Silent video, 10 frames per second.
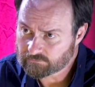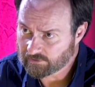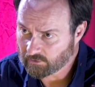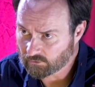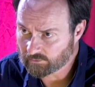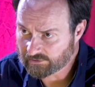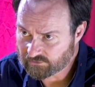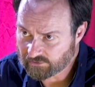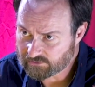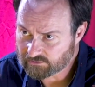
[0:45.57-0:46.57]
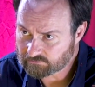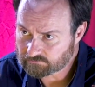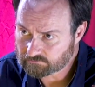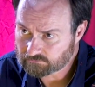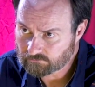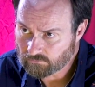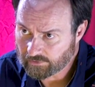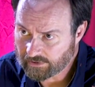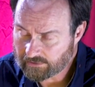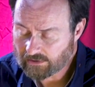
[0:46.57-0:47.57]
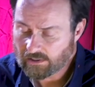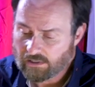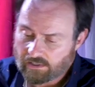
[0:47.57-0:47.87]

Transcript: They go to restaurants. Right. Okay. Okay. okay.